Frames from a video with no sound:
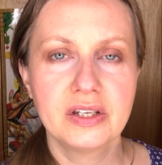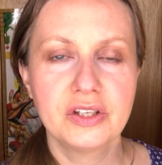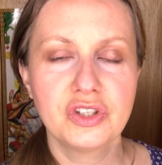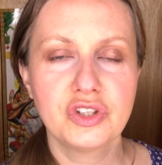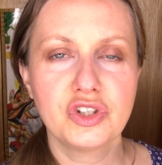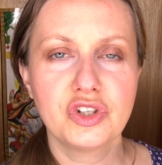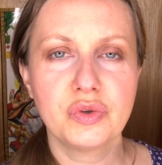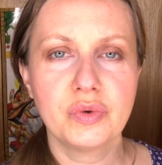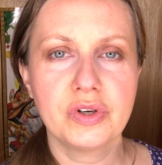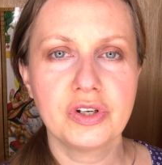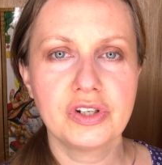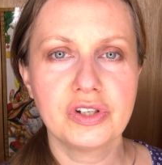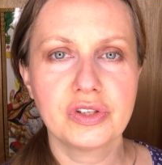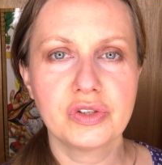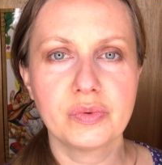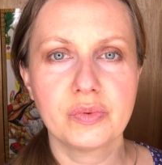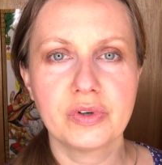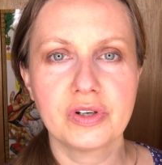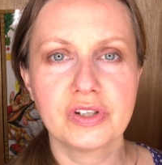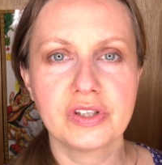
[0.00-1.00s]

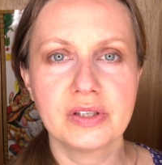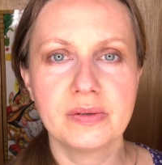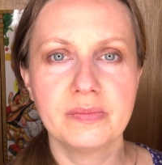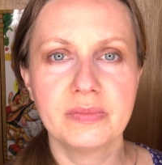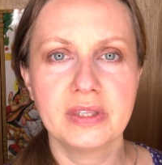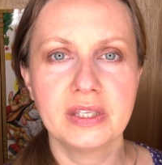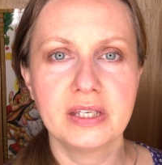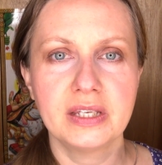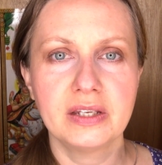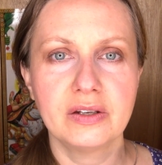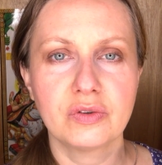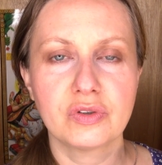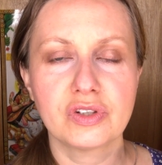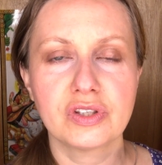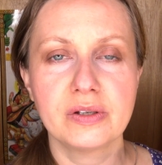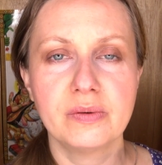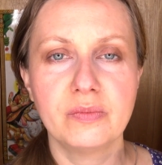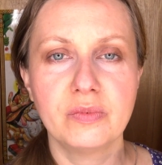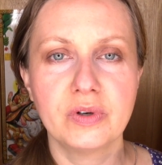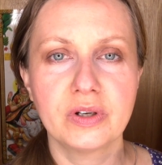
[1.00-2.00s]
situations where something or
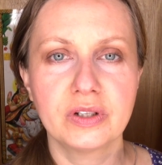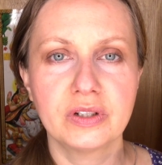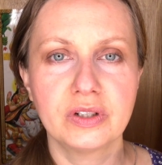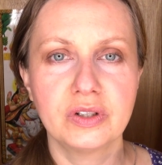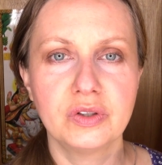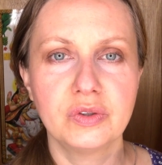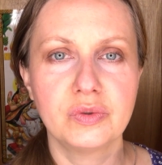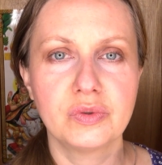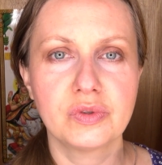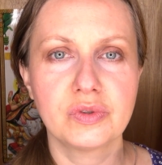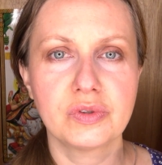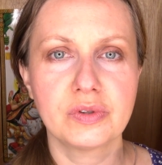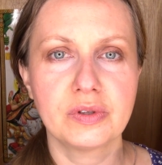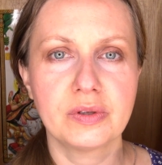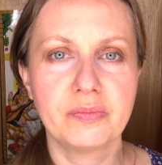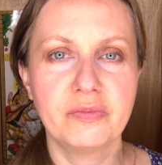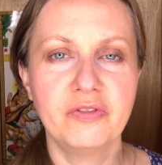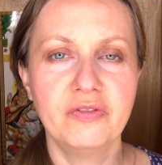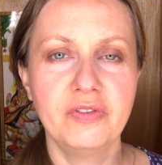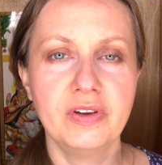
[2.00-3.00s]
someone who's
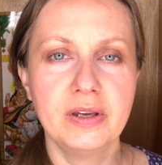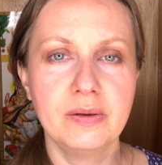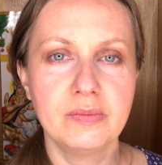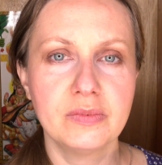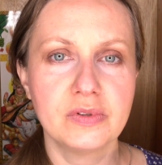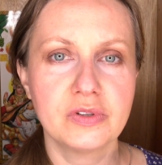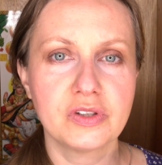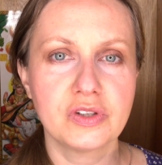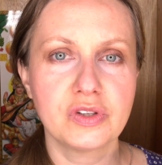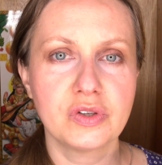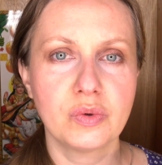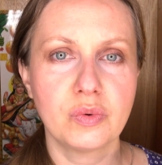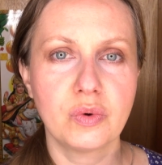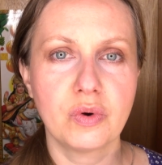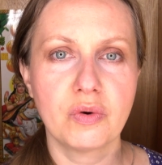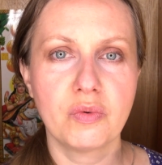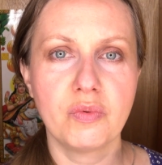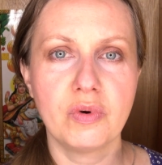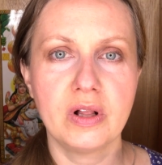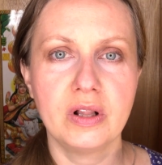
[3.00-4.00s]
famous
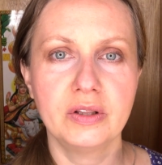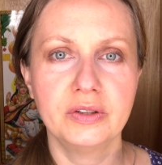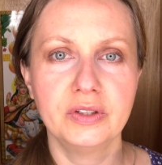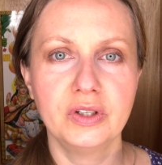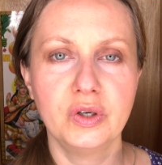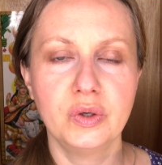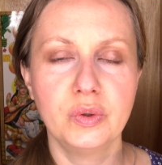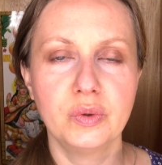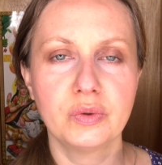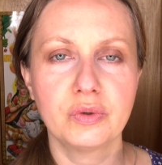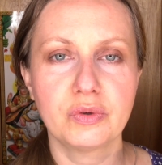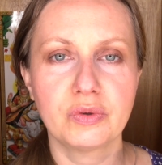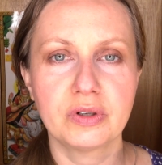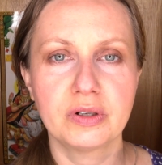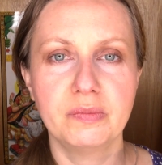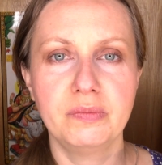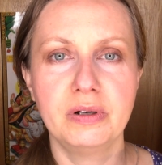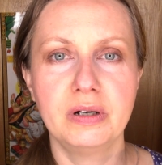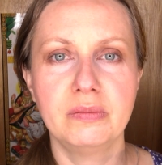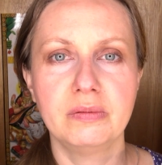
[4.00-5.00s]
or well-known or
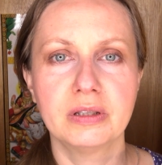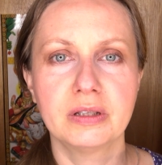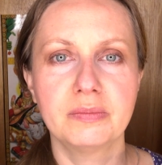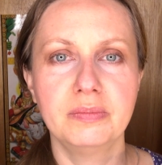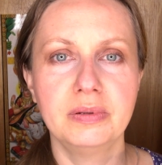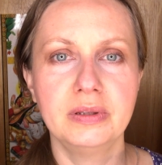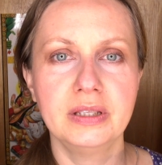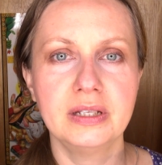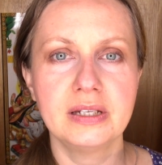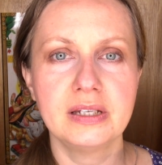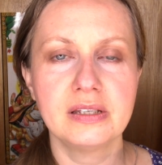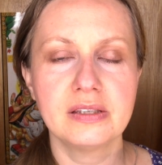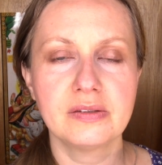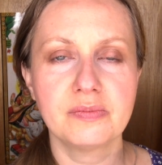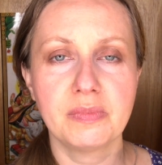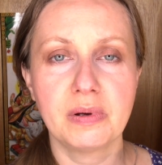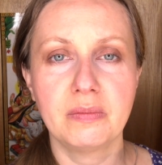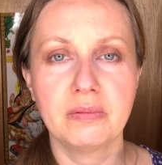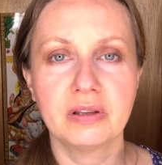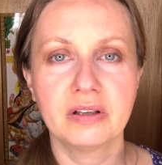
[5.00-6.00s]
in a public place,
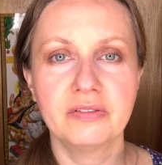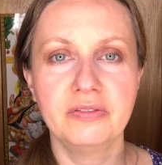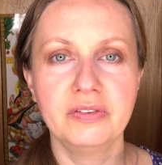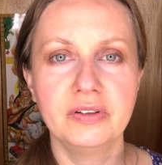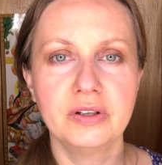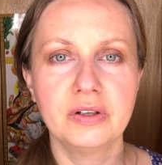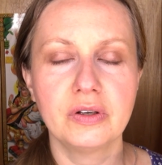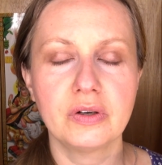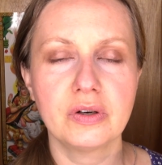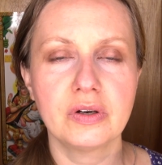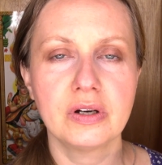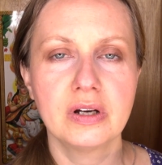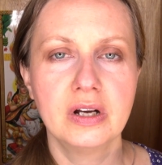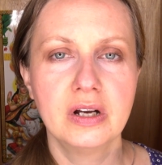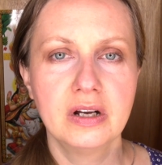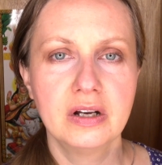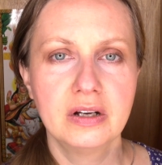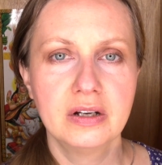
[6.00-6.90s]
public figure,